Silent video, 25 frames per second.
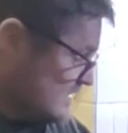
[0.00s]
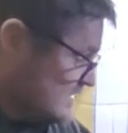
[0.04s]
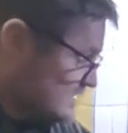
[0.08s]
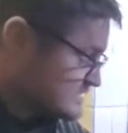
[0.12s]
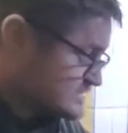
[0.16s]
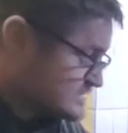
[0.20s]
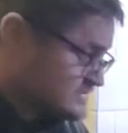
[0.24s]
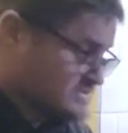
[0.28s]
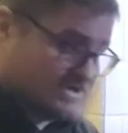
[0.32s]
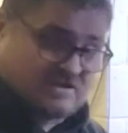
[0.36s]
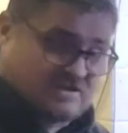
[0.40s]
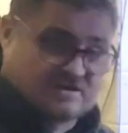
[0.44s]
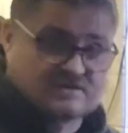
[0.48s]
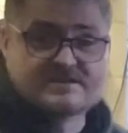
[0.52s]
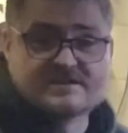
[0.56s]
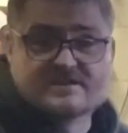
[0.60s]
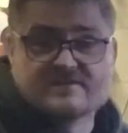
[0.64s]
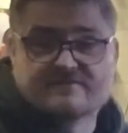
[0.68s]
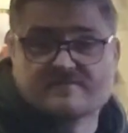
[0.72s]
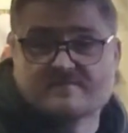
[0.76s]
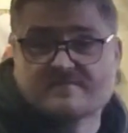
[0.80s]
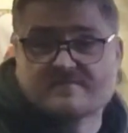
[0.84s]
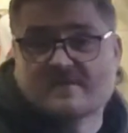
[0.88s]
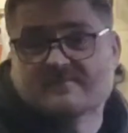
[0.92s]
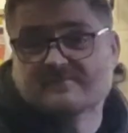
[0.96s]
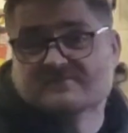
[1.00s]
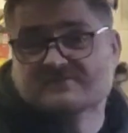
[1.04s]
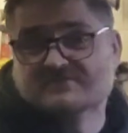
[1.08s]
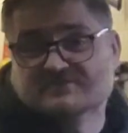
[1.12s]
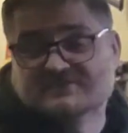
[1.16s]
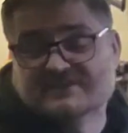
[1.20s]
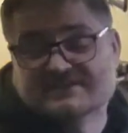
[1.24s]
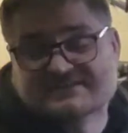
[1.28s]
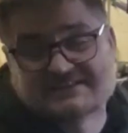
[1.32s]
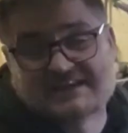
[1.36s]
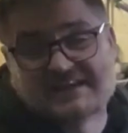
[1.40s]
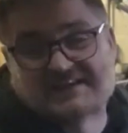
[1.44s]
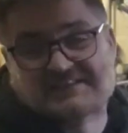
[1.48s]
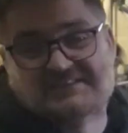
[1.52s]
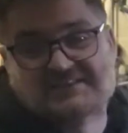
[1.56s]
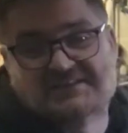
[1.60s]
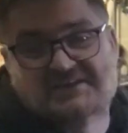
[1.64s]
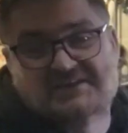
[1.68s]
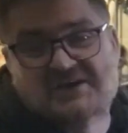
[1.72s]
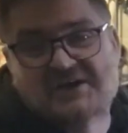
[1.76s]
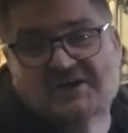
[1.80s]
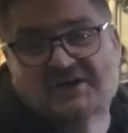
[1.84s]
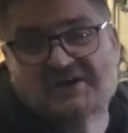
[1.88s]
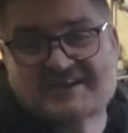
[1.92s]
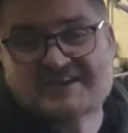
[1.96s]
start cleaning off the bottom of the underside of the
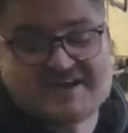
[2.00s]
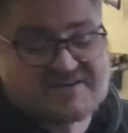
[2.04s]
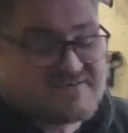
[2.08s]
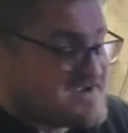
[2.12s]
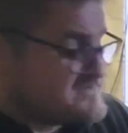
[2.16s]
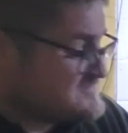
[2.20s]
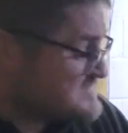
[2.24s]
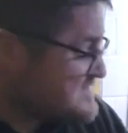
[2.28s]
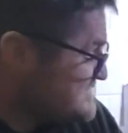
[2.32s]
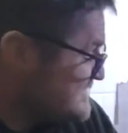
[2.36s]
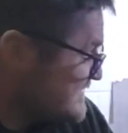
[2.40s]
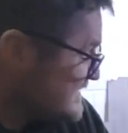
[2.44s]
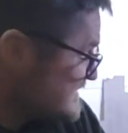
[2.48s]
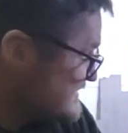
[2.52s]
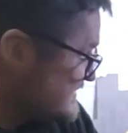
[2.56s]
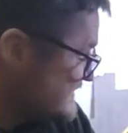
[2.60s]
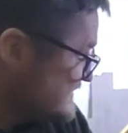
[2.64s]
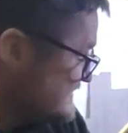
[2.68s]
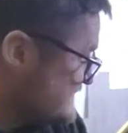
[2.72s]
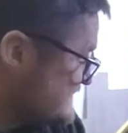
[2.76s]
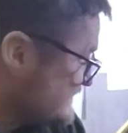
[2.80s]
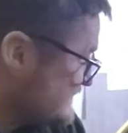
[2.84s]
car. Now everybody on the